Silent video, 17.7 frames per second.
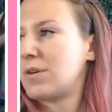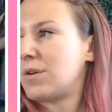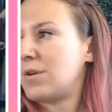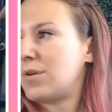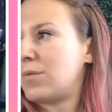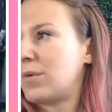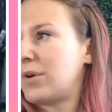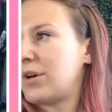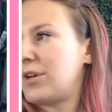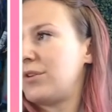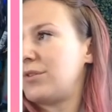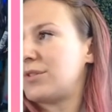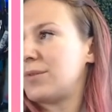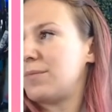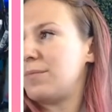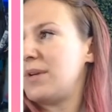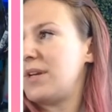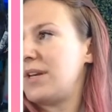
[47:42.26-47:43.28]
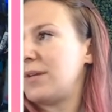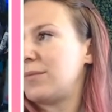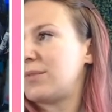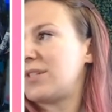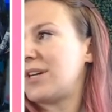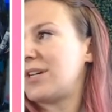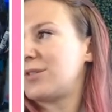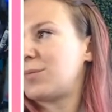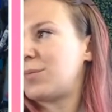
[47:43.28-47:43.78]
We're going to use a
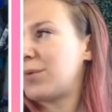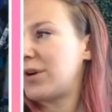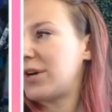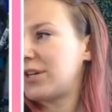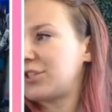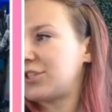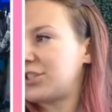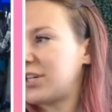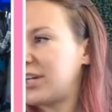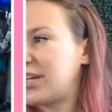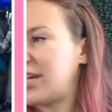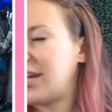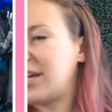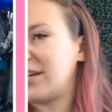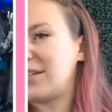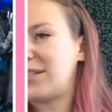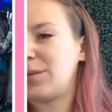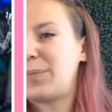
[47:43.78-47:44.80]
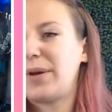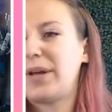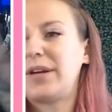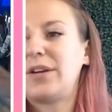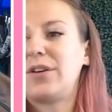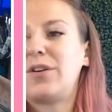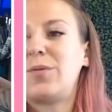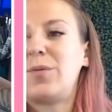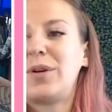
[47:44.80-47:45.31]
medium-sized brush. Again,
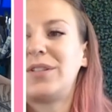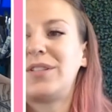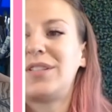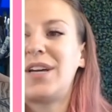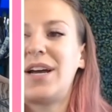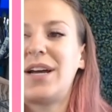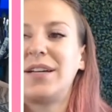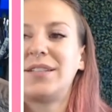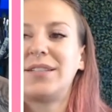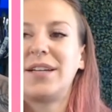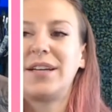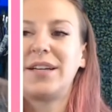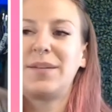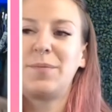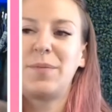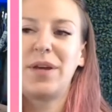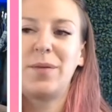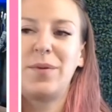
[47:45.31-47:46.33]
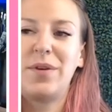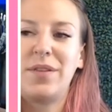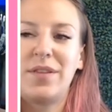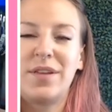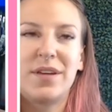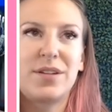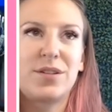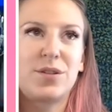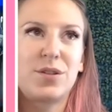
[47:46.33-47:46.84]
depending on what size, like maybe
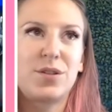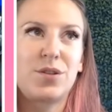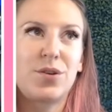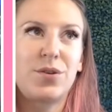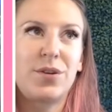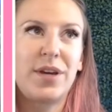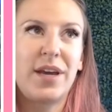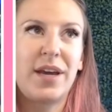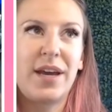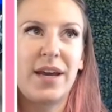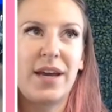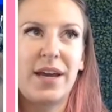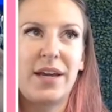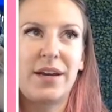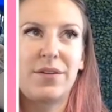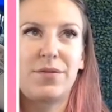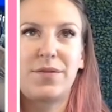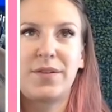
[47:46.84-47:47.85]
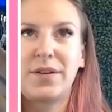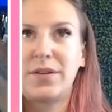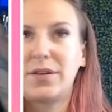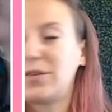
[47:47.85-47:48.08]
this is okay to fill in